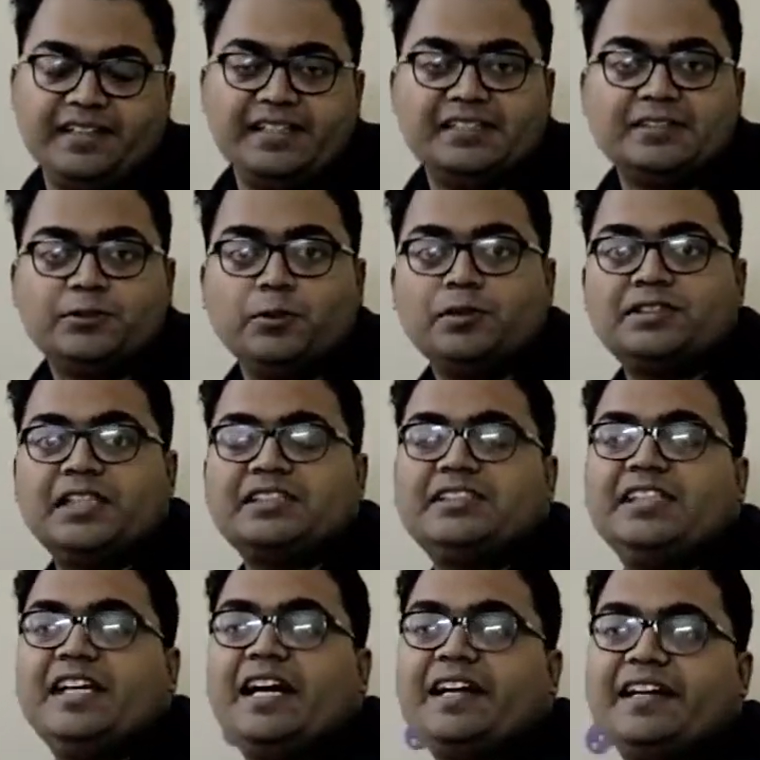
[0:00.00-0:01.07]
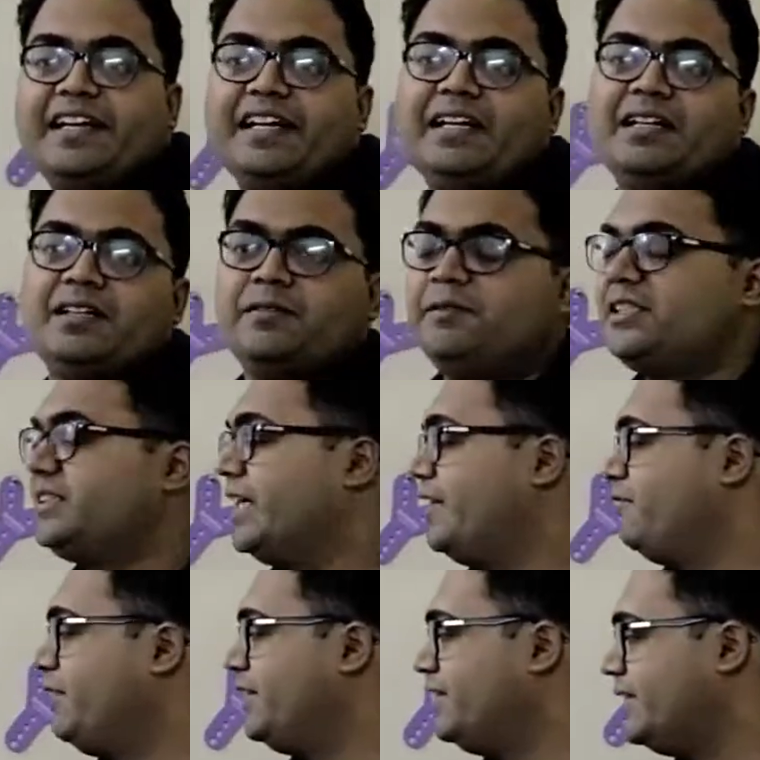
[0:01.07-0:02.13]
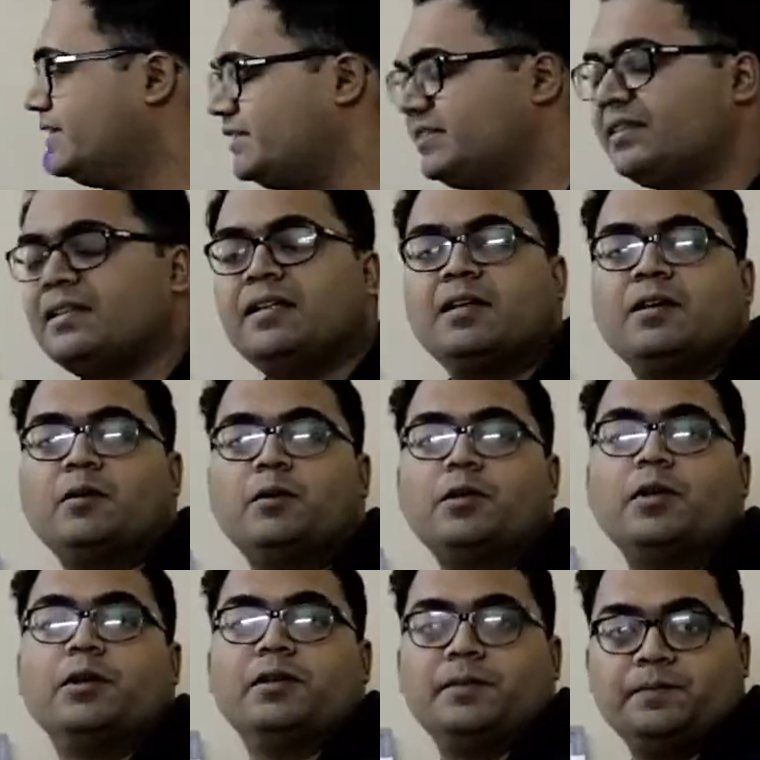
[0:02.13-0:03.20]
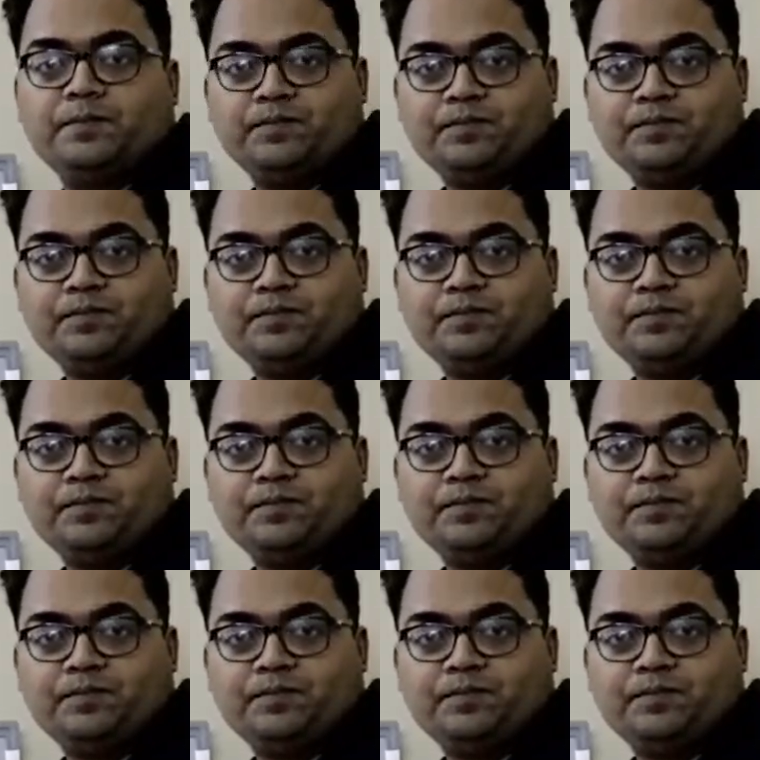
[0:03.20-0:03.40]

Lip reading: There is no such tRNA which can read this codon.